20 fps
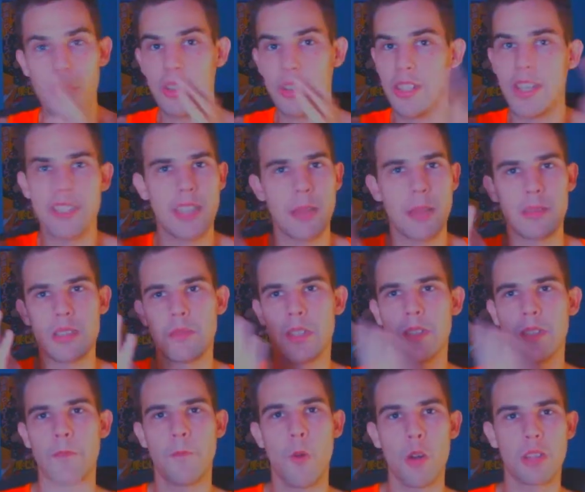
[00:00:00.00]
the exception of in the
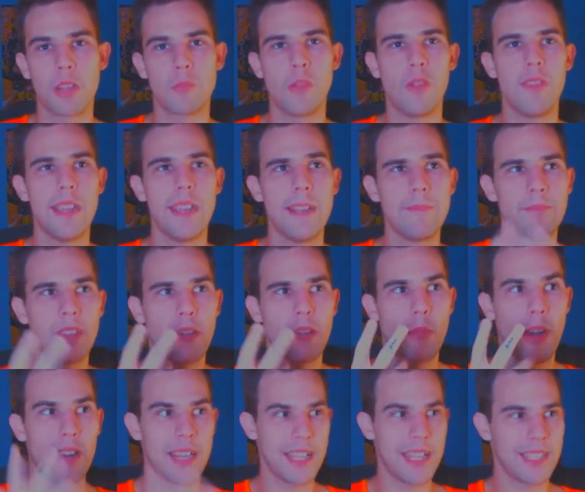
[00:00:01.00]
fourth movie,
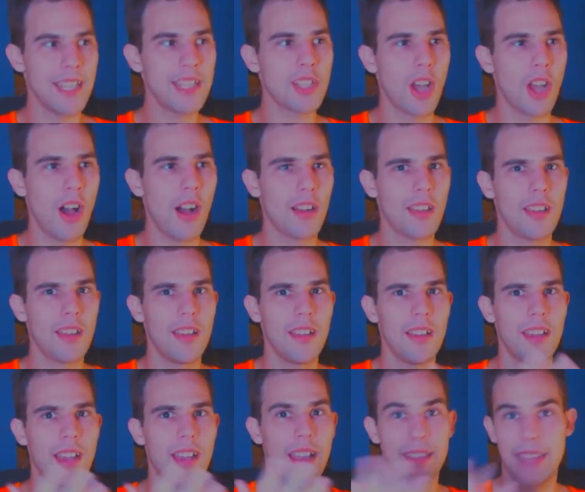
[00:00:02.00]
where he did talk,
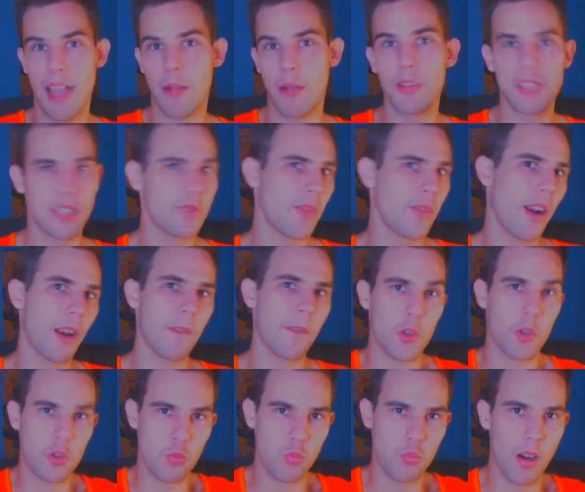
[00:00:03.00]
and that was his very
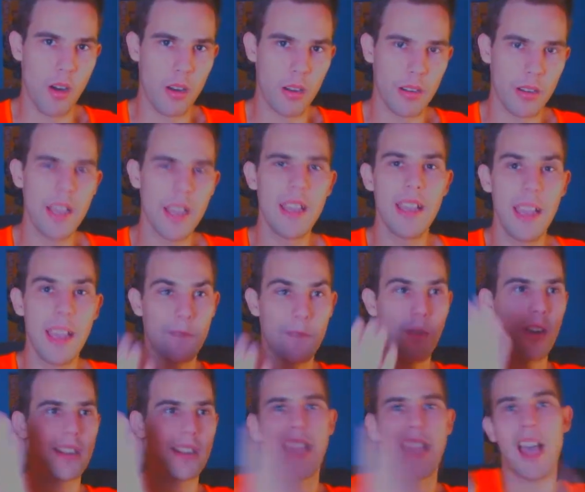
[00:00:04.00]
first word. And
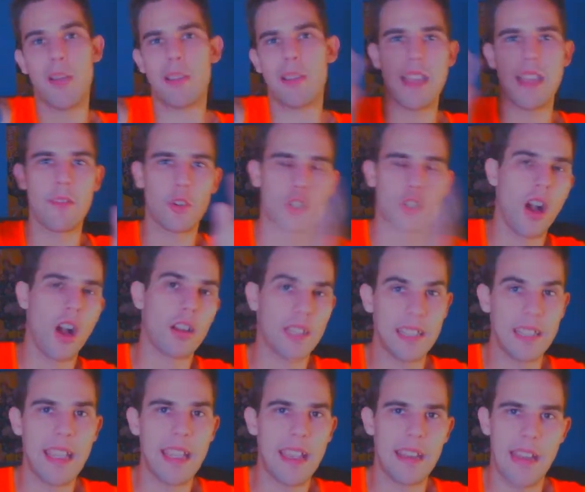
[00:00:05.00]
funny how he never talked
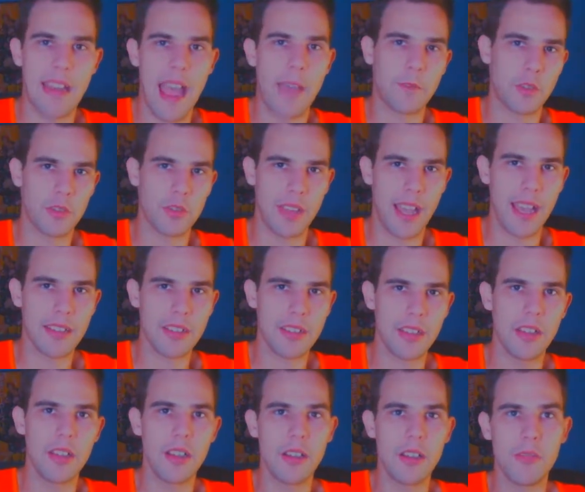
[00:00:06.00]
again after that
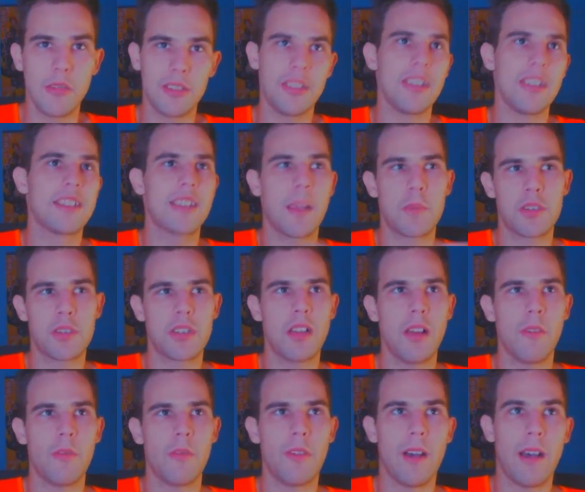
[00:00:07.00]
with the exception
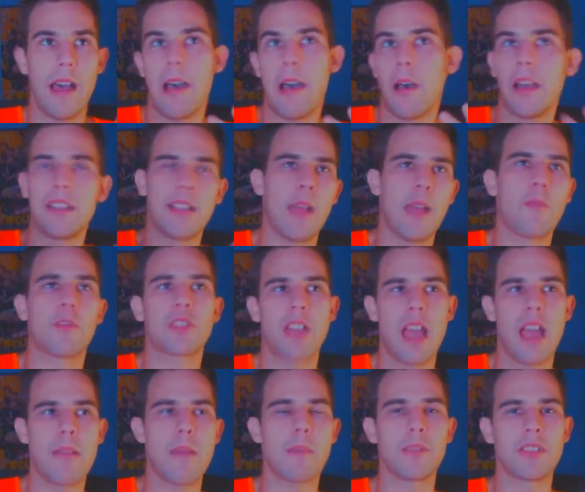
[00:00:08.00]
of a Land Before
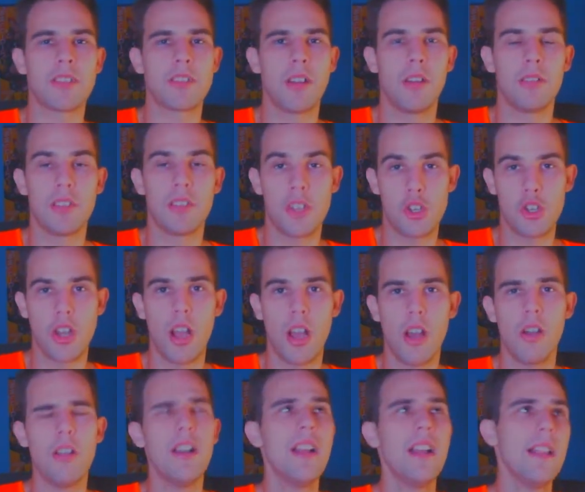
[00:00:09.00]
Time episode in the
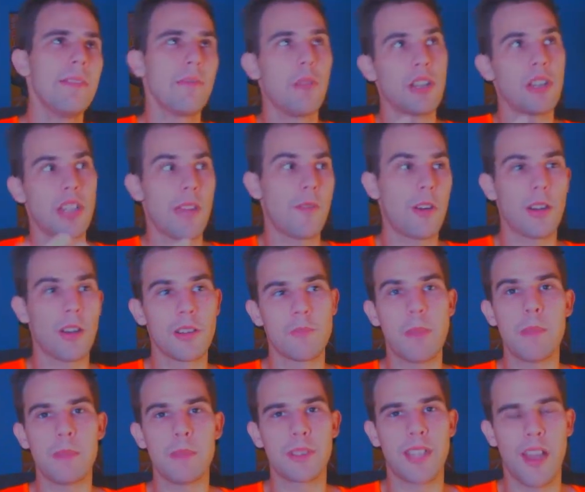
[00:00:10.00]
show, which I've heard
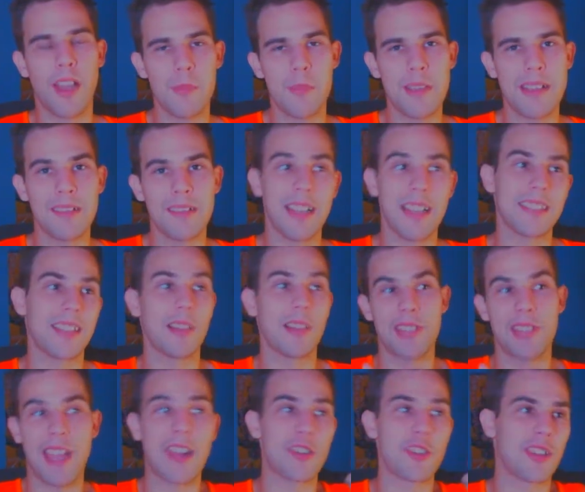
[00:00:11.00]
people tell me like there was
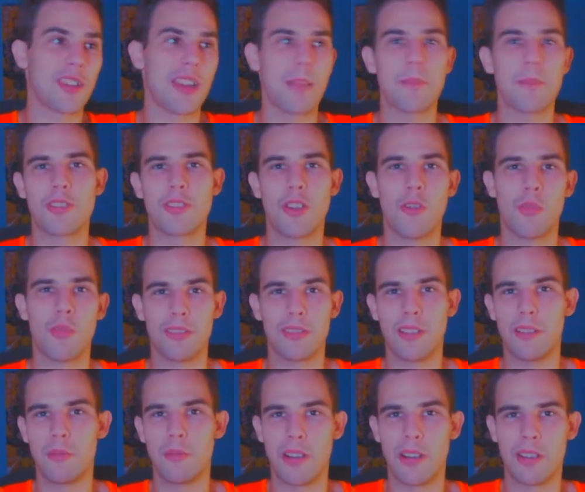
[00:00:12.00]
actually an episode where
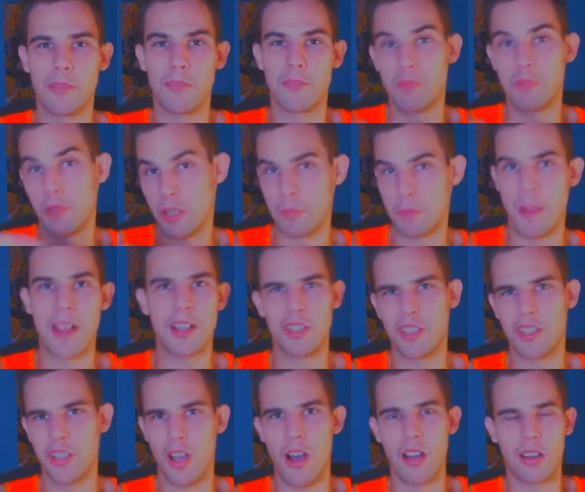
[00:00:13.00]
where, where Spike could
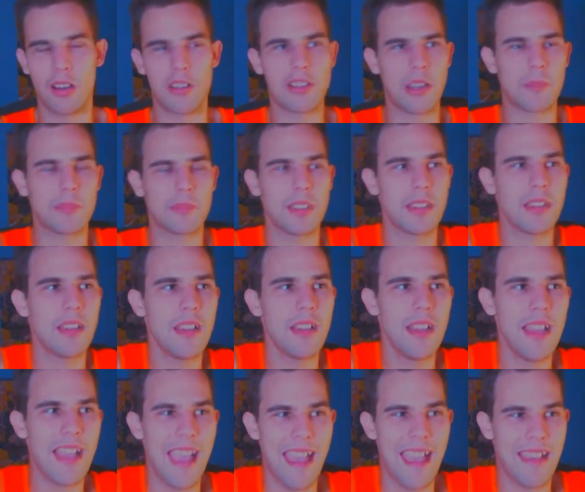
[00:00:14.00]
talk or something,
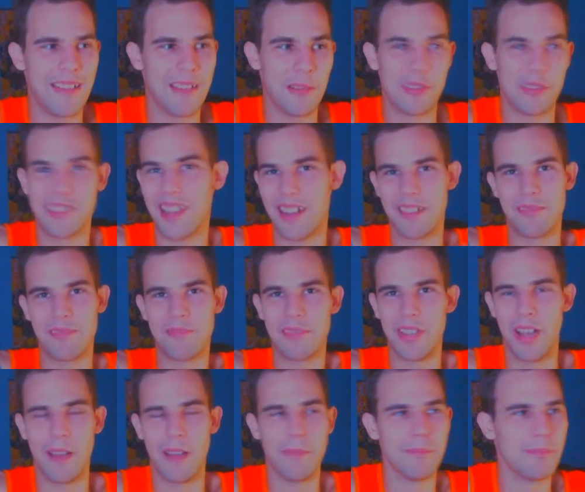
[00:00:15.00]
and it was kind of
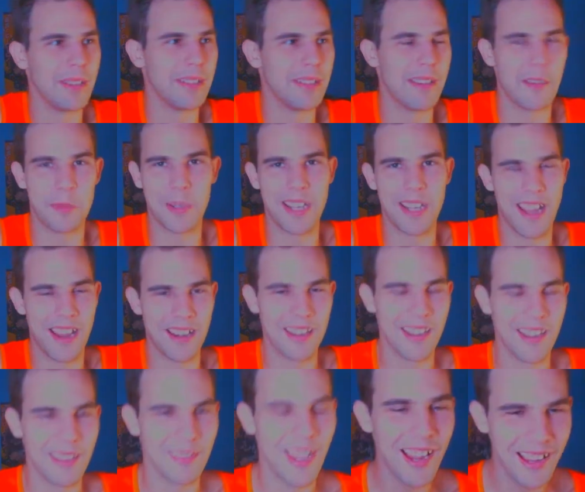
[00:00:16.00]
dumb and everybody hated
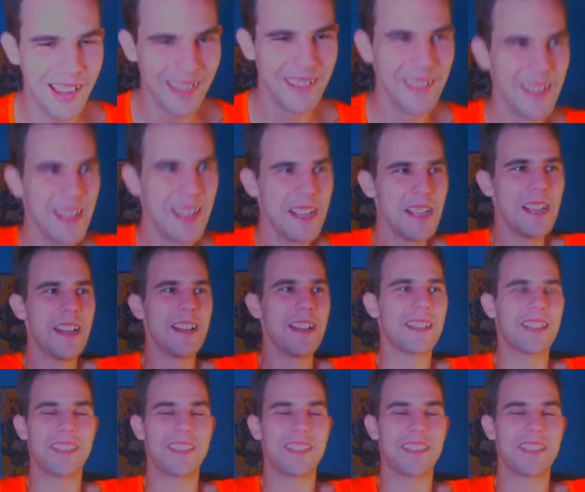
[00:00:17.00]
it. Because